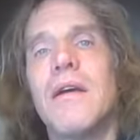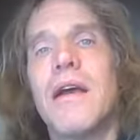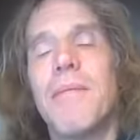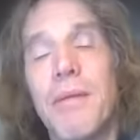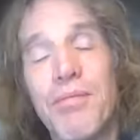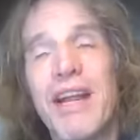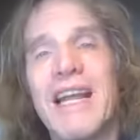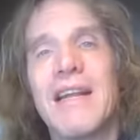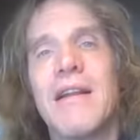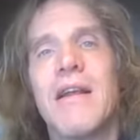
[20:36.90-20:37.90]
And my
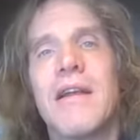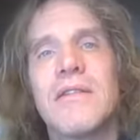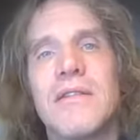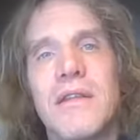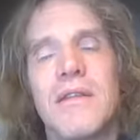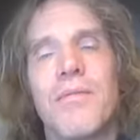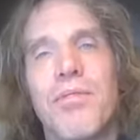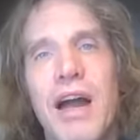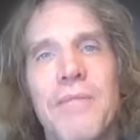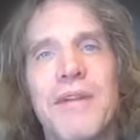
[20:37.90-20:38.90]
brain, the
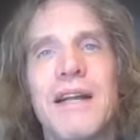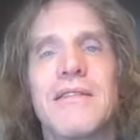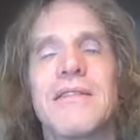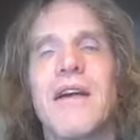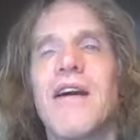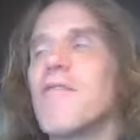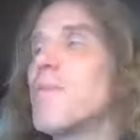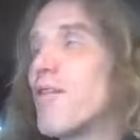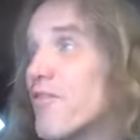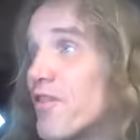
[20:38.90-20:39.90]
problem got solved
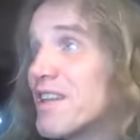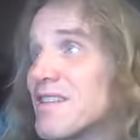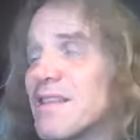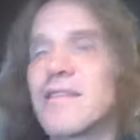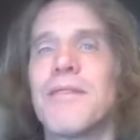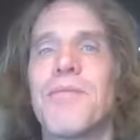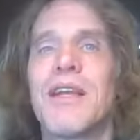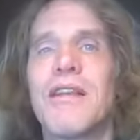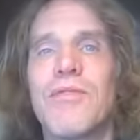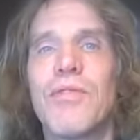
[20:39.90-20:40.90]
by fixing something
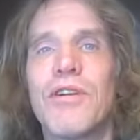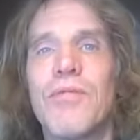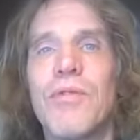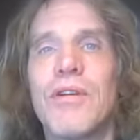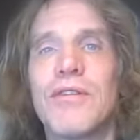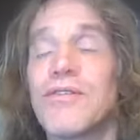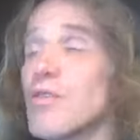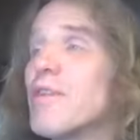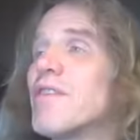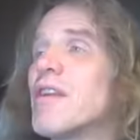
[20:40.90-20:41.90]
in the real world. So
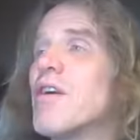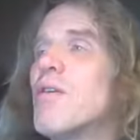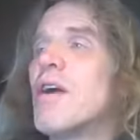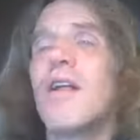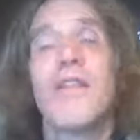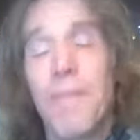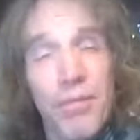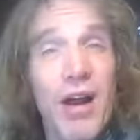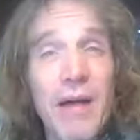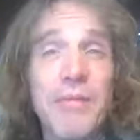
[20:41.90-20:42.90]
even though the
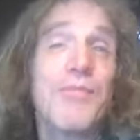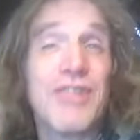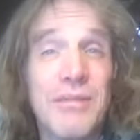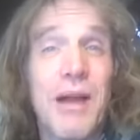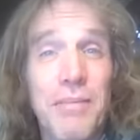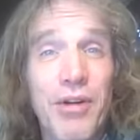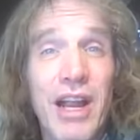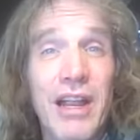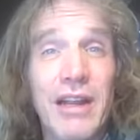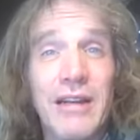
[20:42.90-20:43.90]
problem was in my
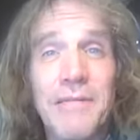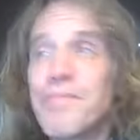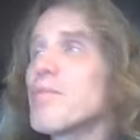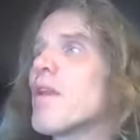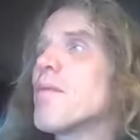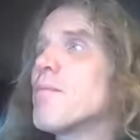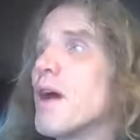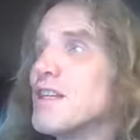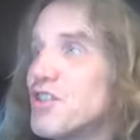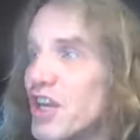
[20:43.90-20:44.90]
brain,
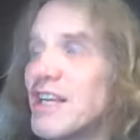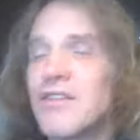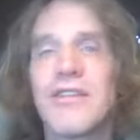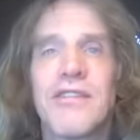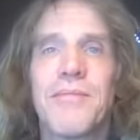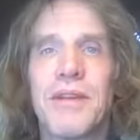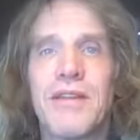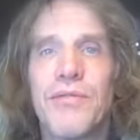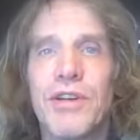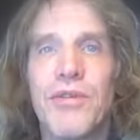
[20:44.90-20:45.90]
by changing something in
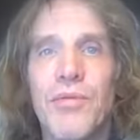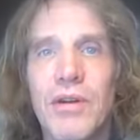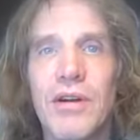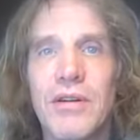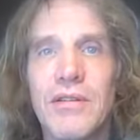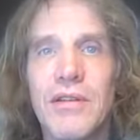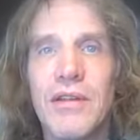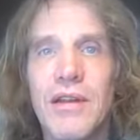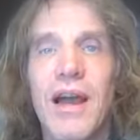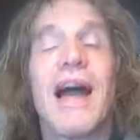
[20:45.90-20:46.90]
the real world,
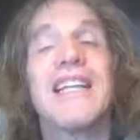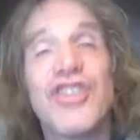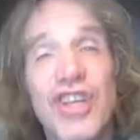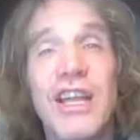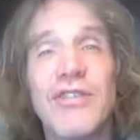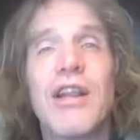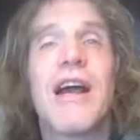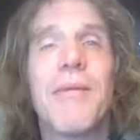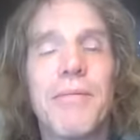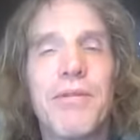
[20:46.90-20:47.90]
I changed
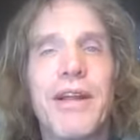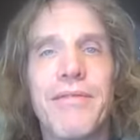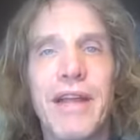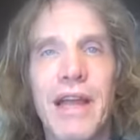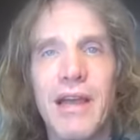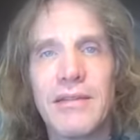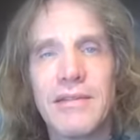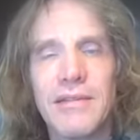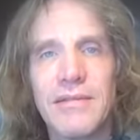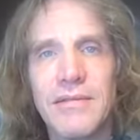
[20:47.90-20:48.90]
how my brain reacts.